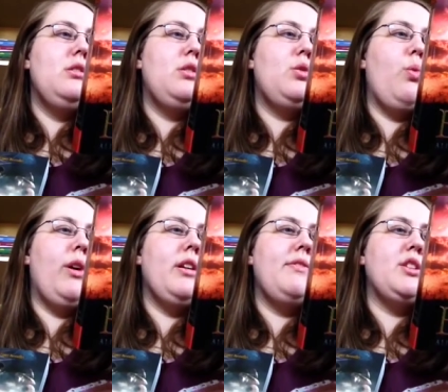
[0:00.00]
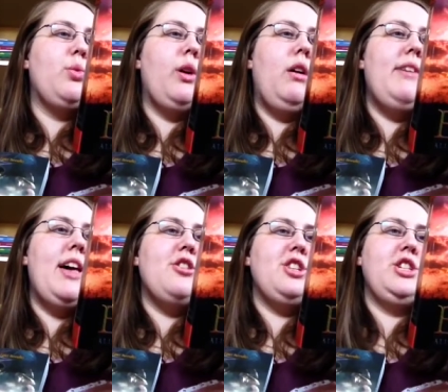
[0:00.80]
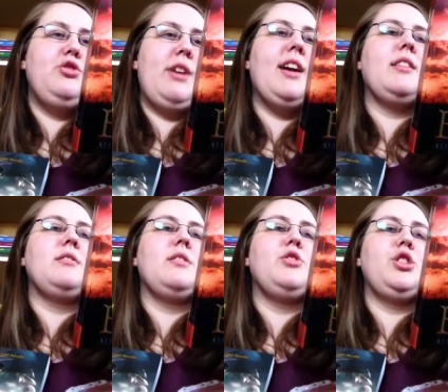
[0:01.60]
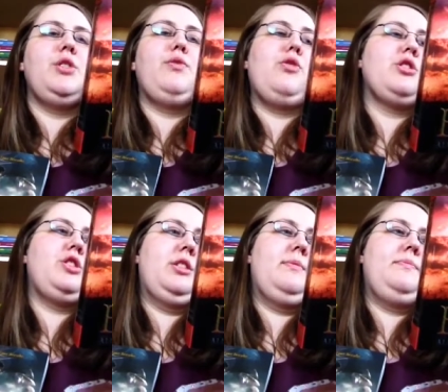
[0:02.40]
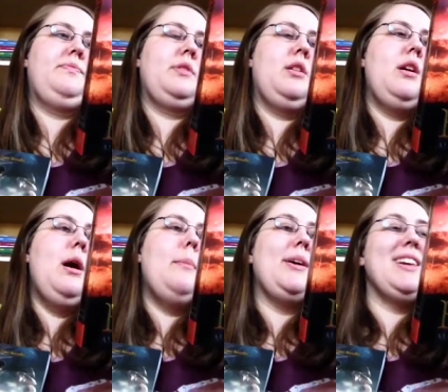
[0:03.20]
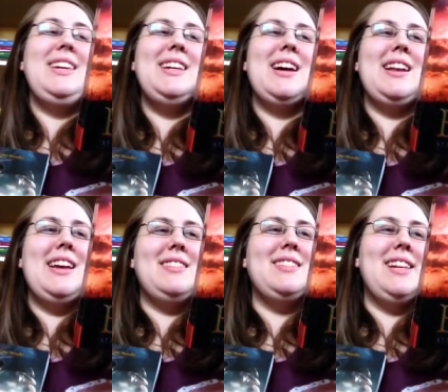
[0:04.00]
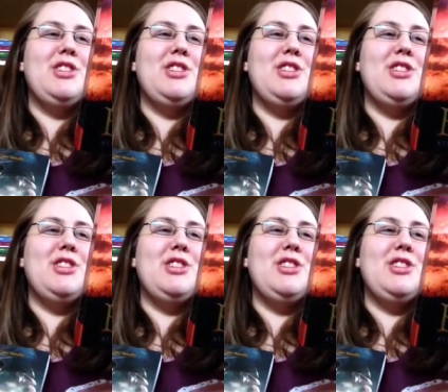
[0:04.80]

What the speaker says: to one of the 12 energy dragons of good fortune. But Eon has a